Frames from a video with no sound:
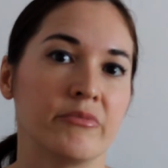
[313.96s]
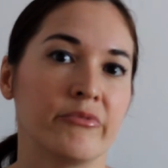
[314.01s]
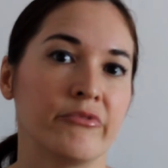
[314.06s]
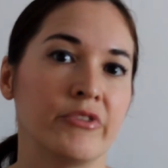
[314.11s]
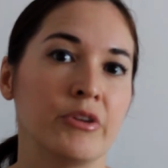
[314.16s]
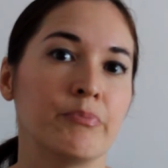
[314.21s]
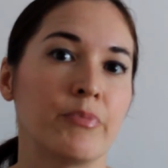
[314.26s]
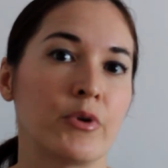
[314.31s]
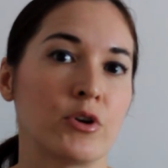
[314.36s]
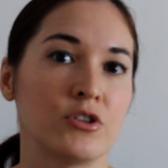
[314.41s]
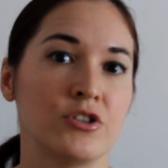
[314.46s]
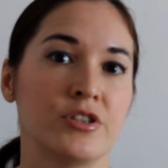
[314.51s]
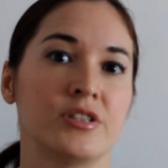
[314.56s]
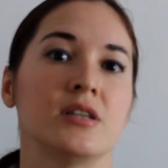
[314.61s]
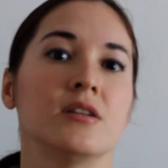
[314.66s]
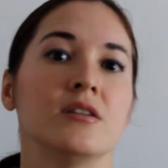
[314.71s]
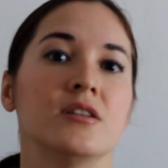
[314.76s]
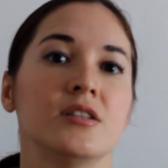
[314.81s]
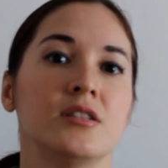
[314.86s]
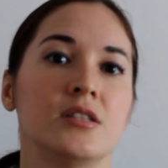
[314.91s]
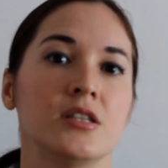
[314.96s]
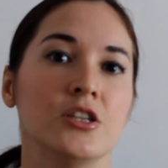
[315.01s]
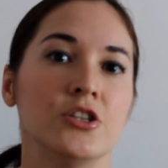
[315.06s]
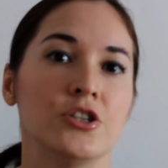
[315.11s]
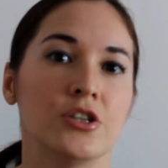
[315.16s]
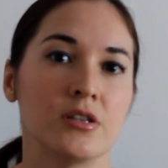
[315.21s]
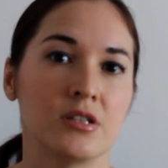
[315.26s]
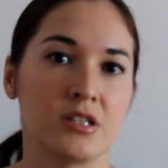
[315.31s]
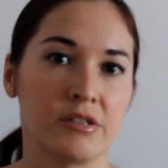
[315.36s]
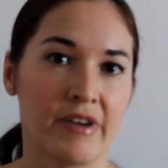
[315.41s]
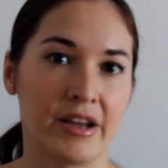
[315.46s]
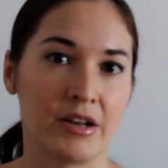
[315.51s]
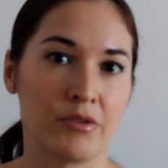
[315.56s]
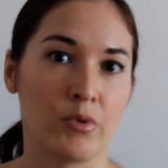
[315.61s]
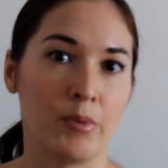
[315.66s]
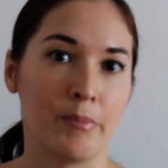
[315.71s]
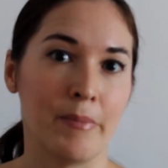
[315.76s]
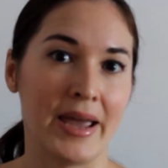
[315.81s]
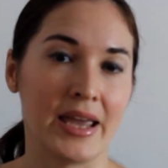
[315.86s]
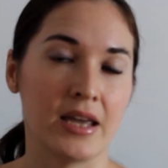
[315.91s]
the purchasing decisions
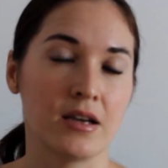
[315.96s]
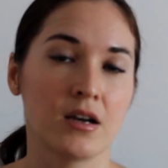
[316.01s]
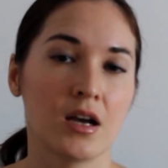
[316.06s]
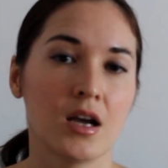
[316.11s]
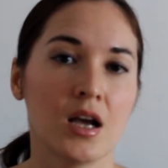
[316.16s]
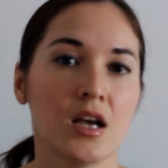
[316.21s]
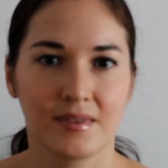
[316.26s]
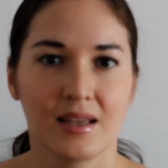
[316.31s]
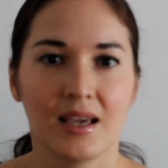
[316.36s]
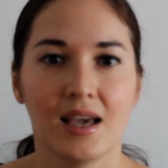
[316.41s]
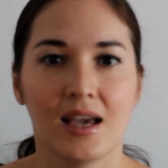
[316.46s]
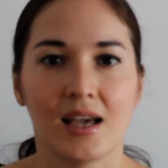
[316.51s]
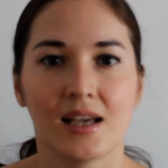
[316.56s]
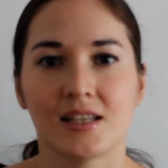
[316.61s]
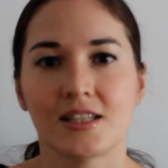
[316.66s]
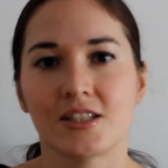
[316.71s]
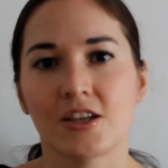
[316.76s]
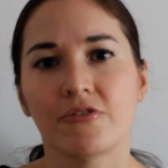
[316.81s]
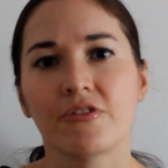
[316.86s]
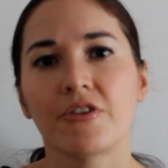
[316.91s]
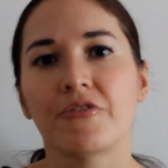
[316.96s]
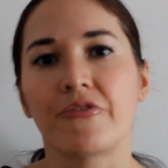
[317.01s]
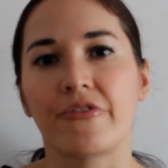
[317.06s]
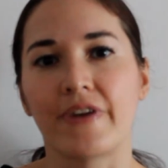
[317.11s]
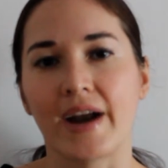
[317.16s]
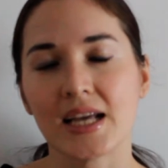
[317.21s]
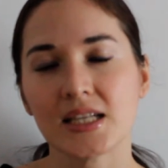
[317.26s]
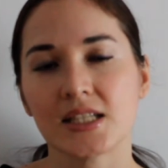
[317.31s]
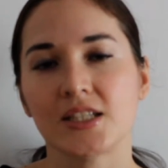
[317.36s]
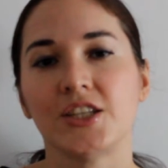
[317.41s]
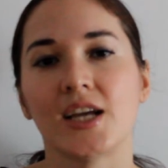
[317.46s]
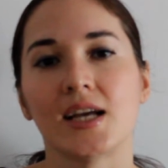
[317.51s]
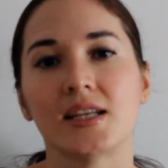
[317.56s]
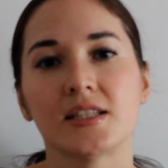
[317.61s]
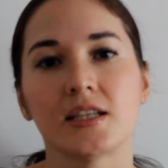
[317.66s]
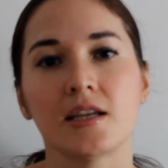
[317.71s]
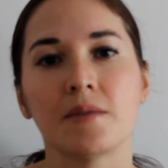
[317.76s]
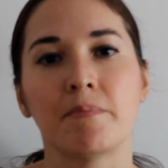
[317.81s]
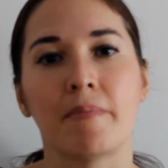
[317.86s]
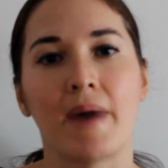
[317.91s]
that we make. So the phrase
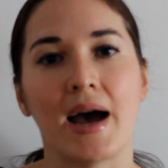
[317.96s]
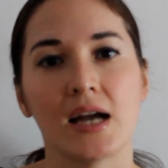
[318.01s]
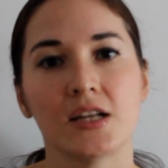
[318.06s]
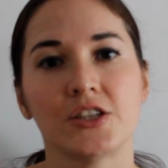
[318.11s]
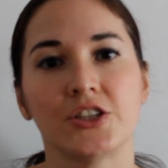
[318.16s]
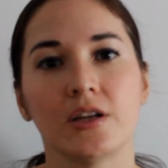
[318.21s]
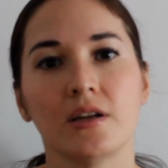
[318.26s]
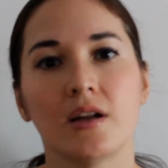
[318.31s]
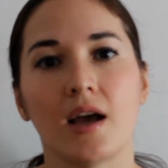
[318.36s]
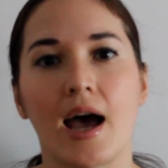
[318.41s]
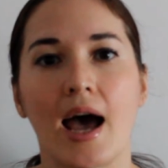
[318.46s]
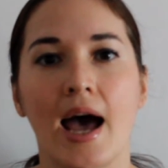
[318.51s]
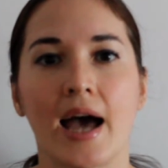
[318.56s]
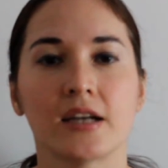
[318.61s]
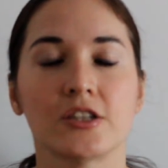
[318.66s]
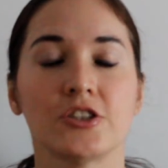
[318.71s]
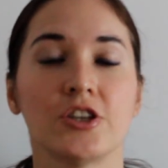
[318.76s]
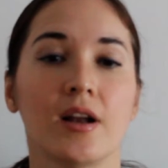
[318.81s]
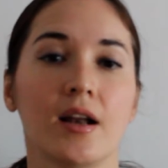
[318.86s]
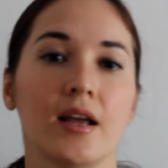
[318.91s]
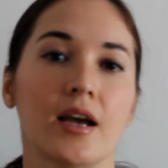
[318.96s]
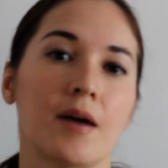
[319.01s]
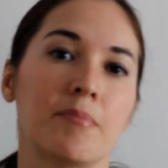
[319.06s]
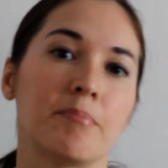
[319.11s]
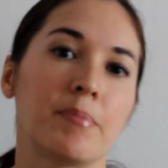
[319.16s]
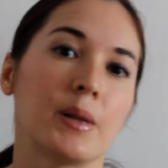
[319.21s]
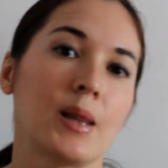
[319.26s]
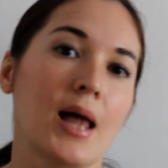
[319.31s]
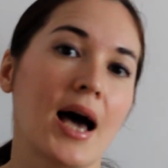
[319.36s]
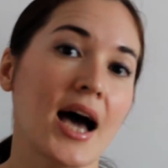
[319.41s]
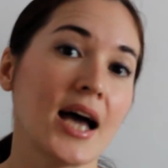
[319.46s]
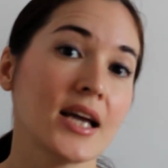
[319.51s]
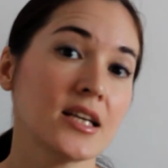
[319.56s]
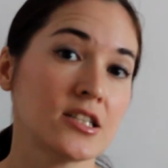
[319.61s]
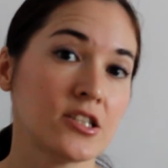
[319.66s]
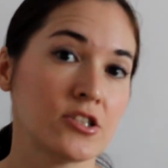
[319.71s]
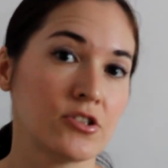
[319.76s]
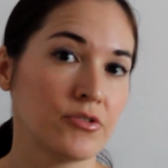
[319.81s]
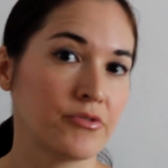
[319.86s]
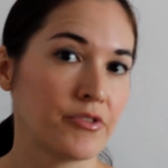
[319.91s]
"just imagine" actually
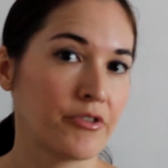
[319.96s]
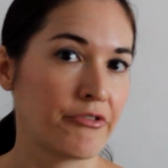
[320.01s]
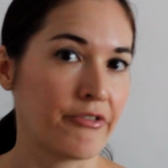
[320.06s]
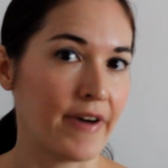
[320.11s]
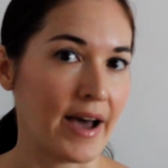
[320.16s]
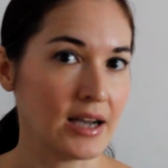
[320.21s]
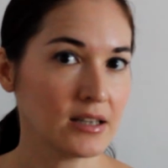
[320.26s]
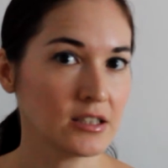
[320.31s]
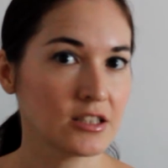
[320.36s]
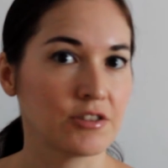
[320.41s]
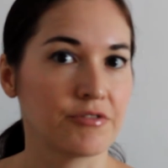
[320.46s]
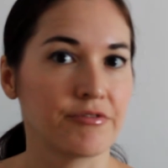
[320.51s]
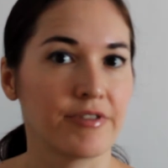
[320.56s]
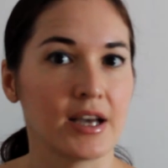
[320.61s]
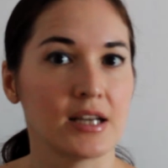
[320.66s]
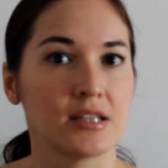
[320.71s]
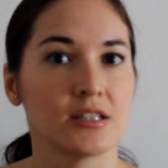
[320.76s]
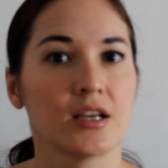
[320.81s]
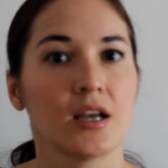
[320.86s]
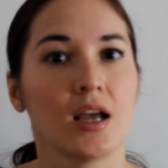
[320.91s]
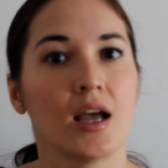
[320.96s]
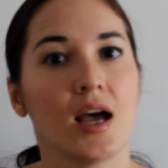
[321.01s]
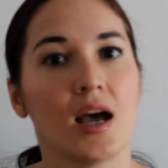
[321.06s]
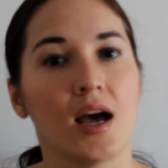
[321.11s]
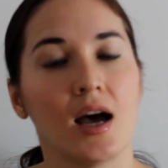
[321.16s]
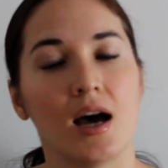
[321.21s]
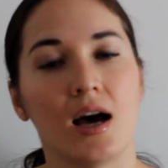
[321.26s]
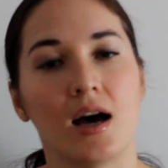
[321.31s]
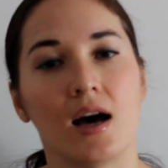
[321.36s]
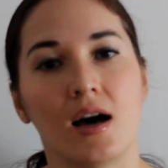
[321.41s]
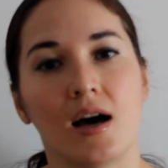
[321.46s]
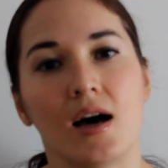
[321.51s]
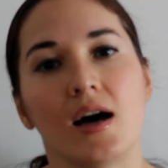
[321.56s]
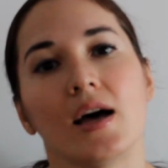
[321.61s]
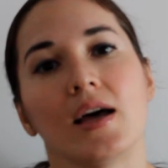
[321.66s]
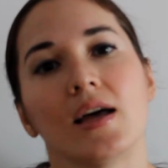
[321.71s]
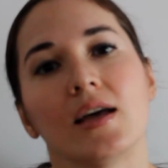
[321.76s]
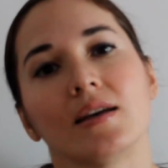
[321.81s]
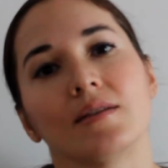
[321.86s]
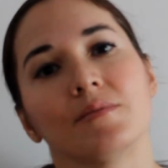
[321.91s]
applies to the fact that
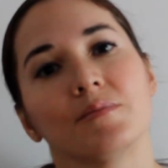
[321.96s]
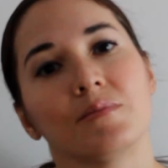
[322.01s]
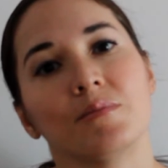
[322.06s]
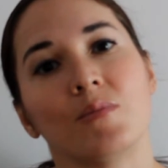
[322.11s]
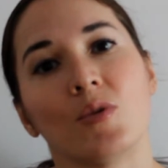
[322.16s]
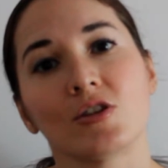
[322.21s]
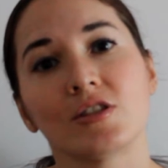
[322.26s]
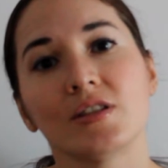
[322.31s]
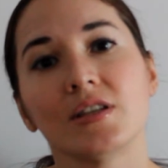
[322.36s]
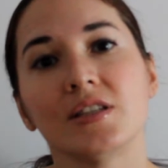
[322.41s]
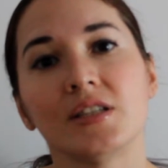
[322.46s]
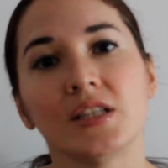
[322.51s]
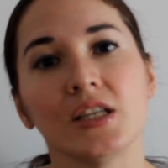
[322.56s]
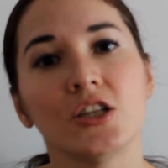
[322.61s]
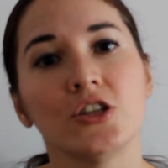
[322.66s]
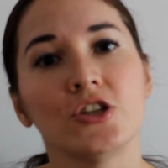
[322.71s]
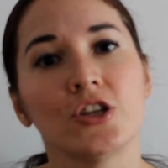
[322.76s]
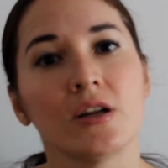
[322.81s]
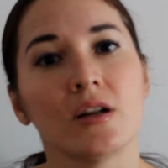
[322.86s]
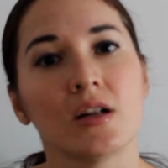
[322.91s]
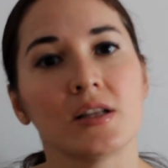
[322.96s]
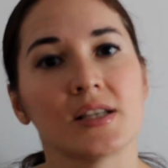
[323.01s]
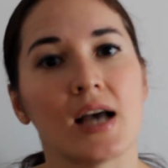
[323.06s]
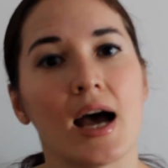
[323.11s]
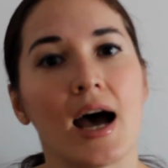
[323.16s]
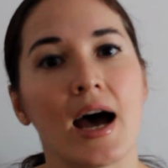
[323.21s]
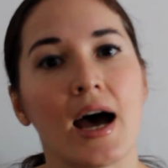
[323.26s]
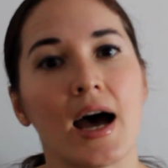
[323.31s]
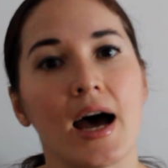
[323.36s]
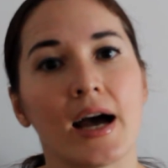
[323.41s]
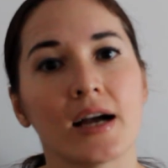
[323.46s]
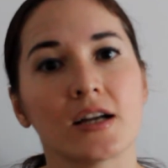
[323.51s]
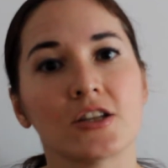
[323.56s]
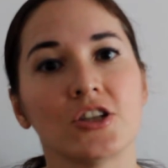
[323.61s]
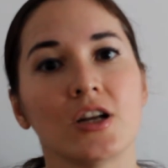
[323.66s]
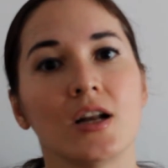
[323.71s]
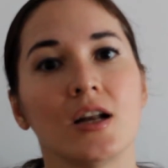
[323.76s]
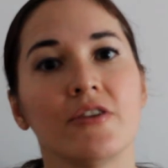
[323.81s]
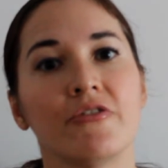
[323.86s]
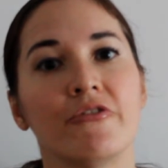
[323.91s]
most decisions are
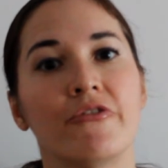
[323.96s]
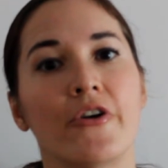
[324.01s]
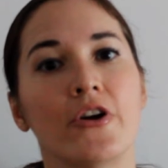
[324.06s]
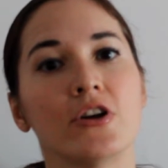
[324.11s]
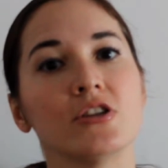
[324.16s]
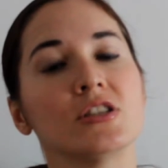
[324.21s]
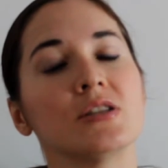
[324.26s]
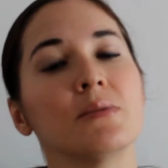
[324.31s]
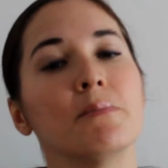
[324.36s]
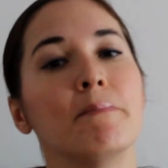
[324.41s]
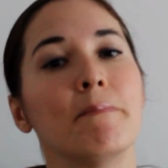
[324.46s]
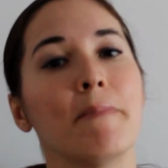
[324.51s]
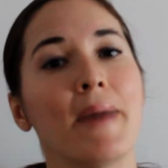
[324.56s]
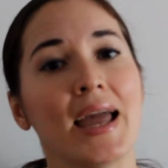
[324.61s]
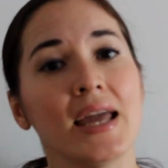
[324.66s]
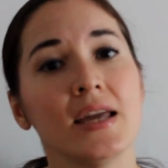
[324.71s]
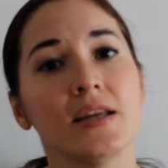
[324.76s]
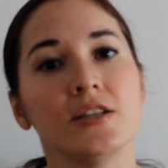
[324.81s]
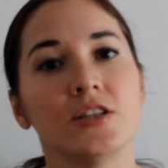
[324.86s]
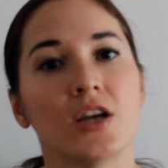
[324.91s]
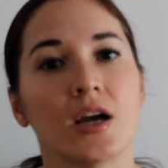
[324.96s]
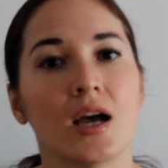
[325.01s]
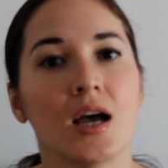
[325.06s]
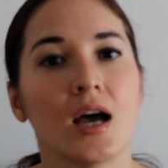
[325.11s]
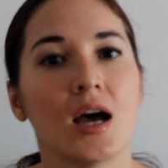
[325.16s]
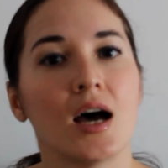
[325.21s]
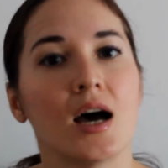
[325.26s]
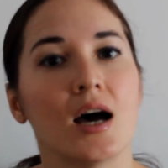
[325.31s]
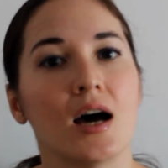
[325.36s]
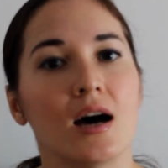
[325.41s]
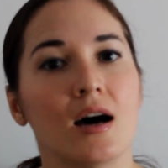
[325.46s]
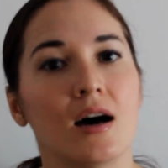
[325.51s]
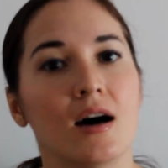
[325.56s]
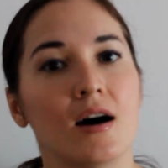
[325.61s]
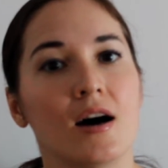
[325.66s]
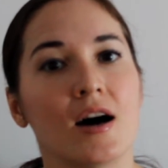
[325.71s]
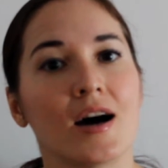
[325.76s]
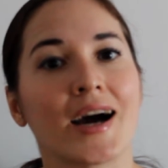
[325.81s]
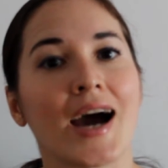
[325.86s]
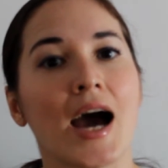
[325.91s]
actually first made
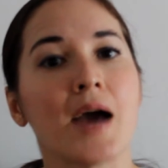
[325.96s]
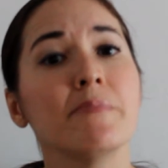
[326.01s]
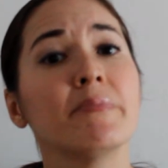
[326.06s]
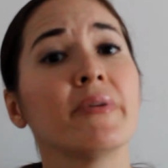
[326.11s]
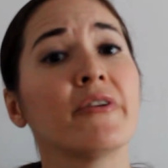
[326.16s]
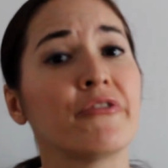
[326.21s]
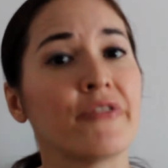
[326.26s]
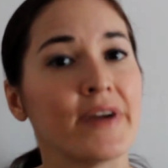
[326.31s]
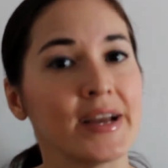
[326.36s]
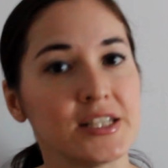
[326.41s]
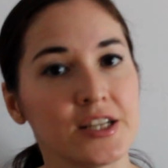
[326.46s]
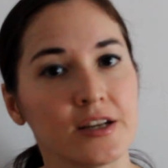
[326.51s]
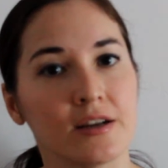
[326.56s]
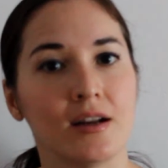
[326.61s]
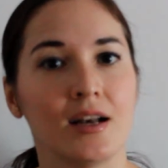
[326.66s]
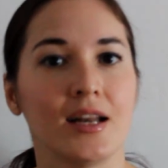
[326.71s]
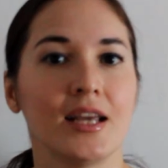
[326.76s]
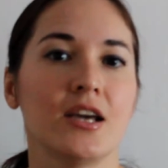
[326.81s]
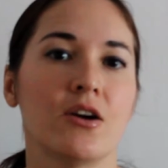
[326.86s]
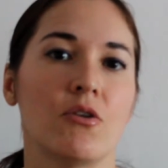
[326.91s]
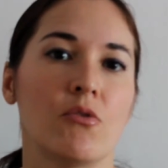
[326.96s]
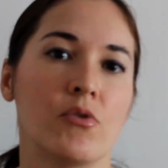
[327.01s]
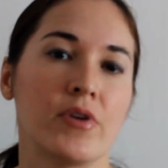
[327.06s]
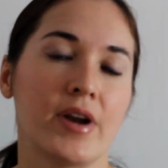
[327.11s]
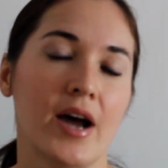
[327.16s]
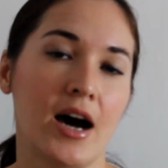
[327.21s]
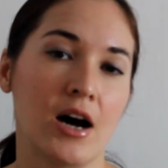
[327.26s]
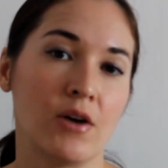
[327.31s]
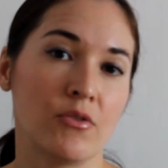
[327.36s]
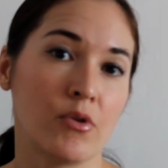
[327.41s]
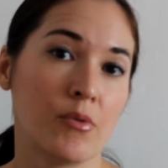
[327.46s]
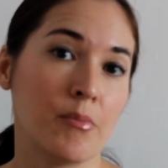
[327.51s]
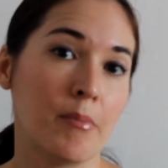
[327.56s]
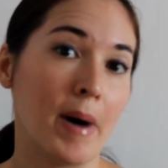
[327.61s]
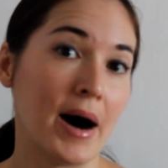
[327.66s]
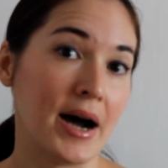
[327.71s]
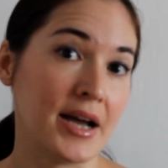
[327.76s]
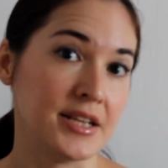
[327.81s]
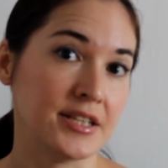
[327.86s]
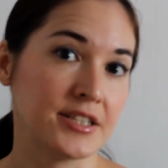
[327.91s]
hypothetically on our
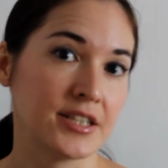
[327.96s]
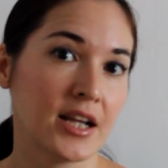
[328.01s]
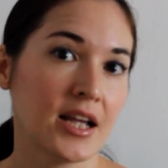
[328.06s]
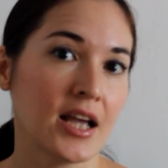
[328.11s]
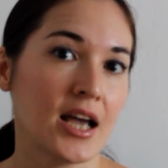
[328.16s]
mind.